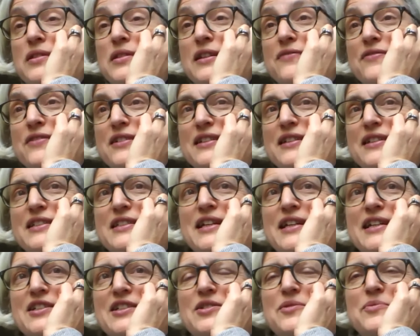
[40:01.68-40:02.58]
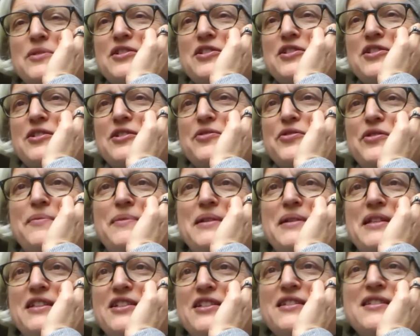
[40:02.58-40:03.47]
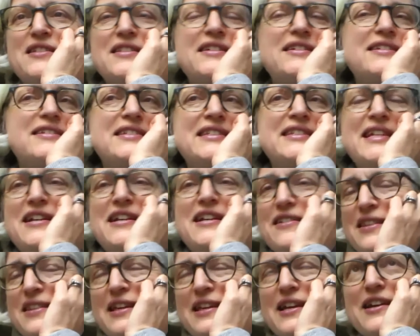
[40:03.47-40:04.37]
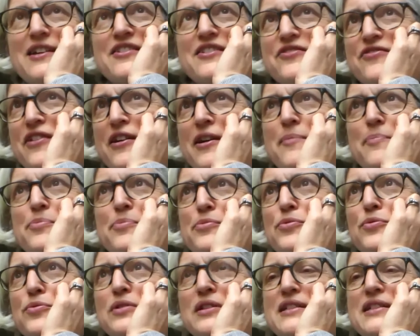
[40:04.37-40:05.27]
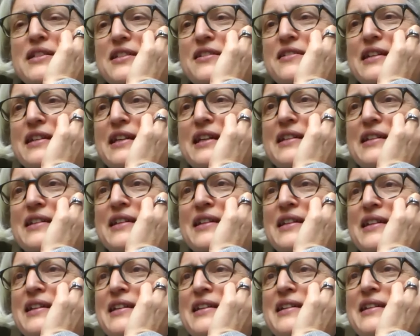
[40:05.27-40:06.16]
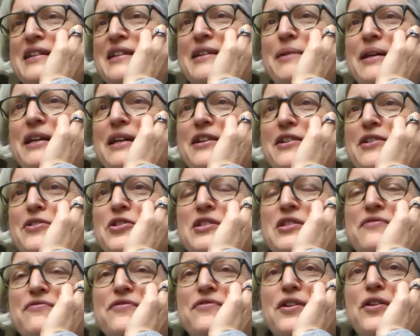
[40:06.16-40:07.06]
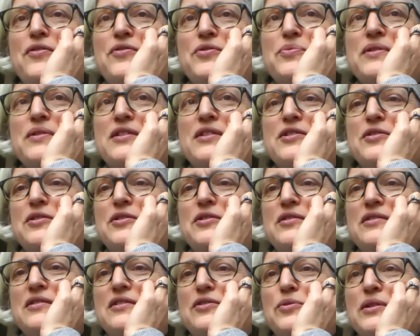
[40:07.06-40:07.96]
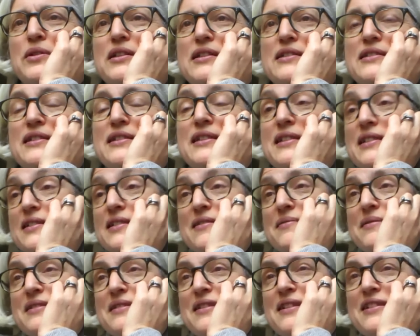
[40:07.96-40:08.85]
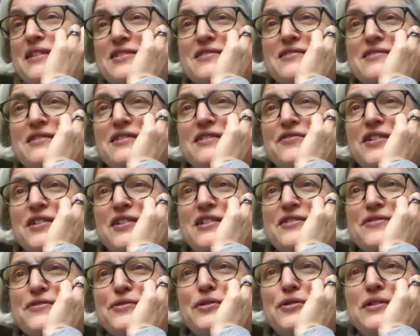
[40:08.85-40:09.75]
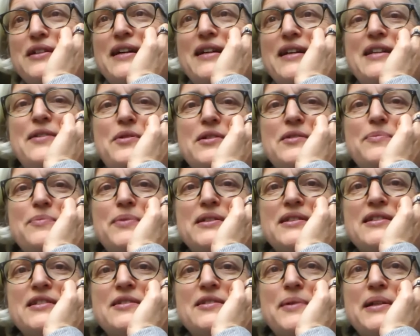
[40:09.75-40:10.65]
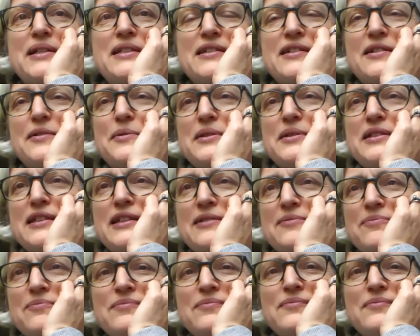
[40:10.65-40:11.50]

that you've done education workshops for. I mean, just sit and think as very broadly as you can about who's involved with your organisation. And that's advice for anyone participating, I would say.